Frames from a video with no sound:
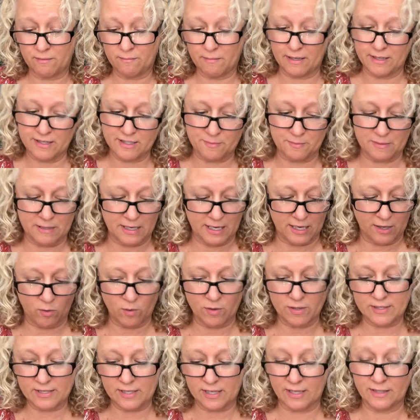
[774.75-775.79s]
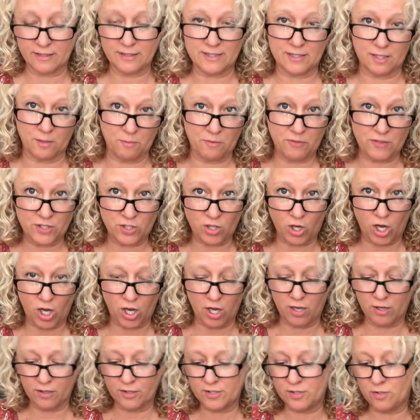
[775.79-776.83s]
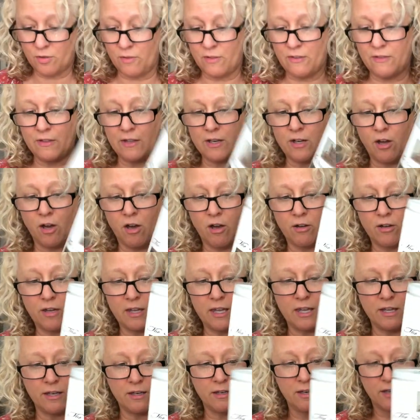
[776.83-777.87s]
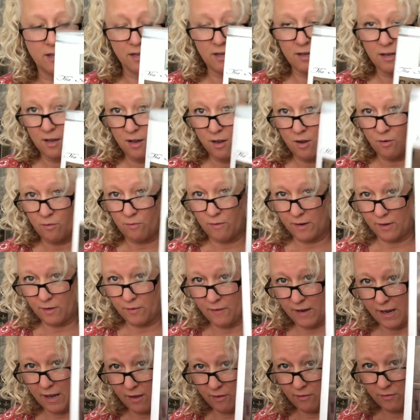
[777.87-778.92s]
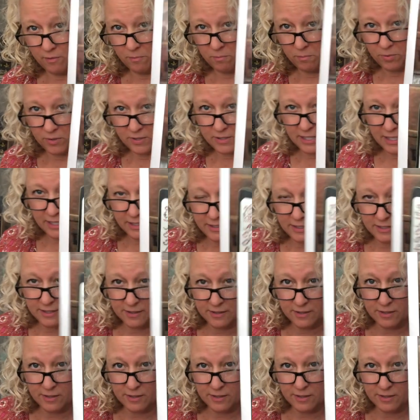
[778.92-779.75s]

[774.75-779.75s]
my husband and I go outside and sit with the dog so that the dog can run around and protect his